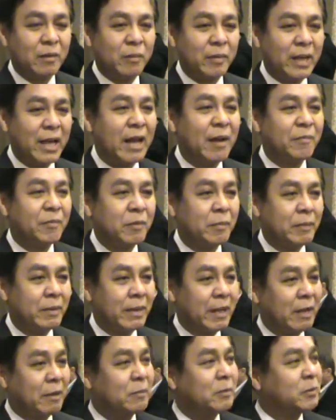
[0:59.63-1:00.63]
we have to
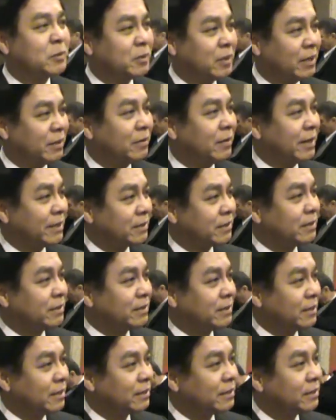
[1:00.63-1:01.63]
be able to address
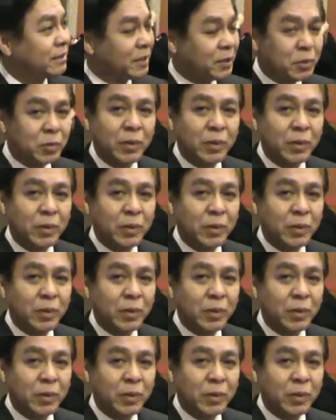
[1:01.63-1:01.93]
these